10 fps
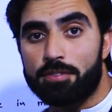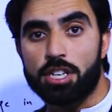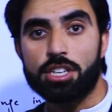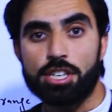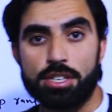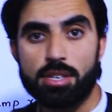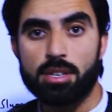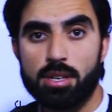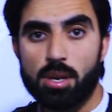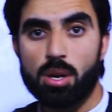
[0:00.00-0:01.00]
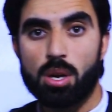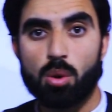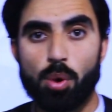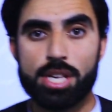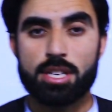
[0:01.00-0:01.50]
of concrete.
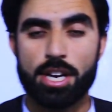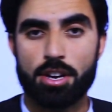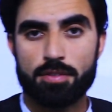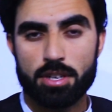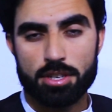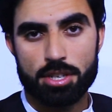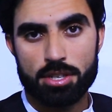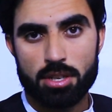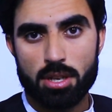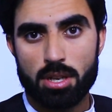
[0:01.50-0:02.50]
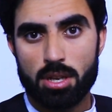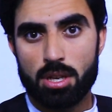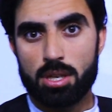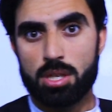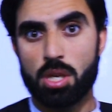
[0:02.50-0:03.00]
What is grade of concrete?
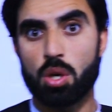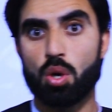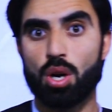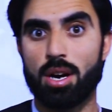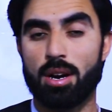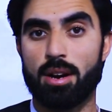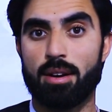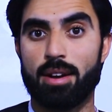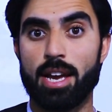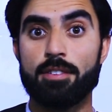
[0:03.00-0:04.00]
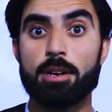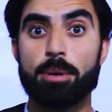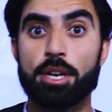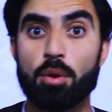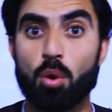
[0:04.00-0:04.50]
So uh,
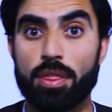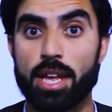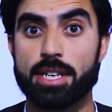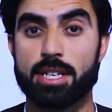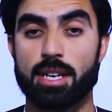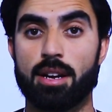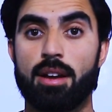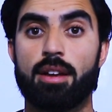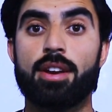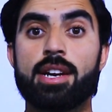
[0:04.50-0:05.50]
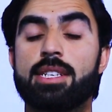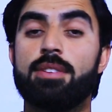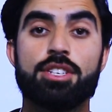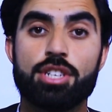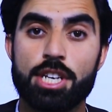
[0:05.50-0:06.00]
everybody know that uh,
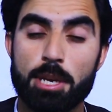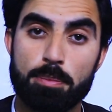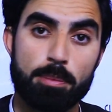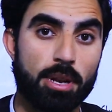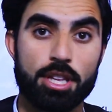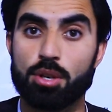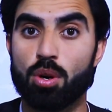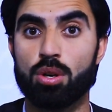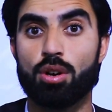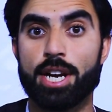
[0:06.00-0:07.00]
non-civil engineering people, they don't know